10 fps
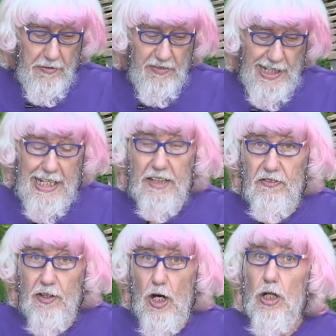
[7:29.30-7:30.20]
of
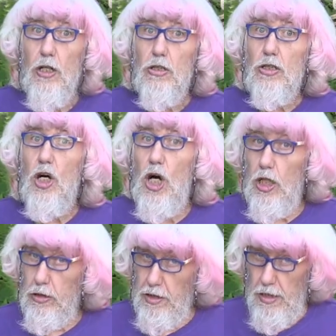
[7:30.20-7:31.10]
life,
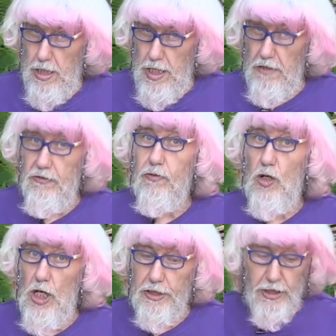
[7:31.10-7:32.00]
called a
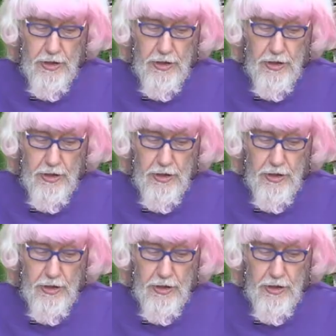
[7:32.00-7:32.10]
frog